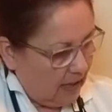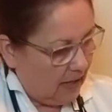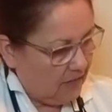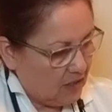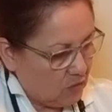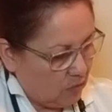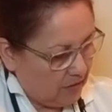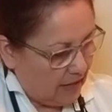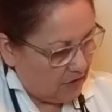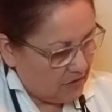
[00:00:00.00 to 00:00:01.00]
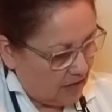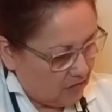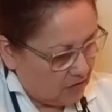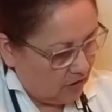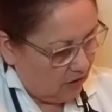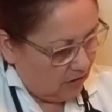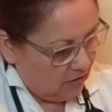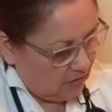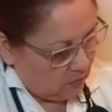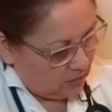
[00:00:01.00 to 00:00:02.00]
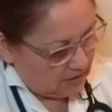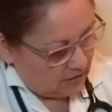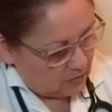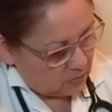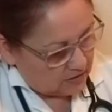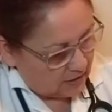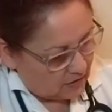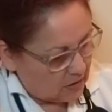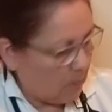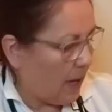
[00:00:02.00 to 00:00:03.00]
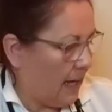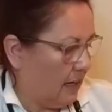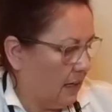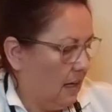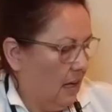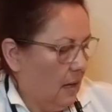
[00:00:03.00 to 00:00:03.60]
and this will now sound dull, whereas this will sound tympanic,